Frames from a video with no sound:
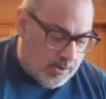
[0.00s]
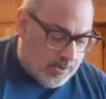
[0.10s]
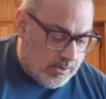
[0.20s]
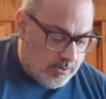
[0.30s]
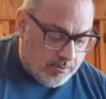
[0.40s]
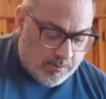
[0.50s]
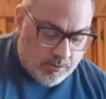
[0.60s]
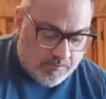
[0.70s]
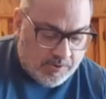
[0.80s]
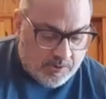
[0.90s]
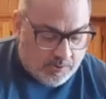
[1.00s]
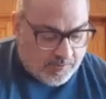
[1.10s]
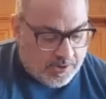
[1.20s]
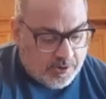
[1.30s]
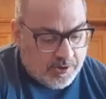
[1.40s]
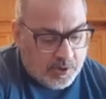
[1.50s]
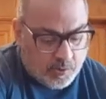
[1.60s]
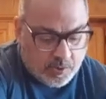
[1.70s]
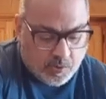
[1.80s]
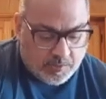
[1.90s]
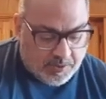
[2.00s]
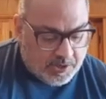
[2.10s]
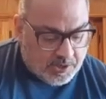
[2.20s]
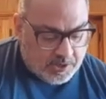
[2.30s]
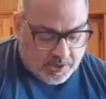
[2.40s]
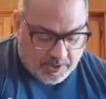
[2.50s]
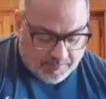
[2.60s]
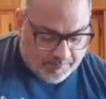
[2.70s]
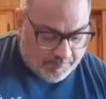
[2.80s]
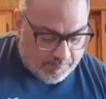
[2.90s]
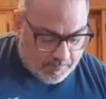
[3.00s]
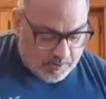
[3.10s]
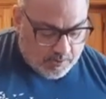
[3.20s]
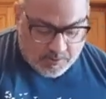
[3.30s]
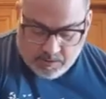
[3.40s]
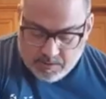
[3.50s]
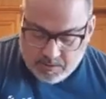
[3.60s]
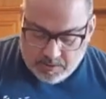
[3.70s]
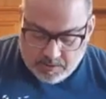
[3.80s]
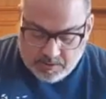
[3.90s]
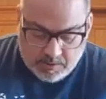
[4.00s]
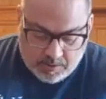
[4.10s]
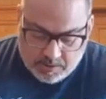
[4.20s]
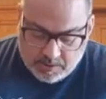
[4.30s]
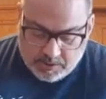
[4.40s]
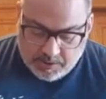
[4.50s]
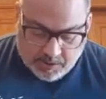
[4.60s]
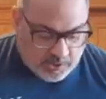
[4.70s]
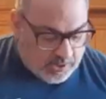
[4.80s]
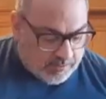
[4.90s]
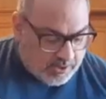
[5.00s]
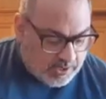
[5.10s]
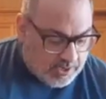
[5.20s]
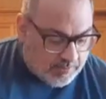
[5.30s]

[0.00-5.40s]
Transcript: So remove these over here and just work one piece at a time. Like I said, I'm going to keep the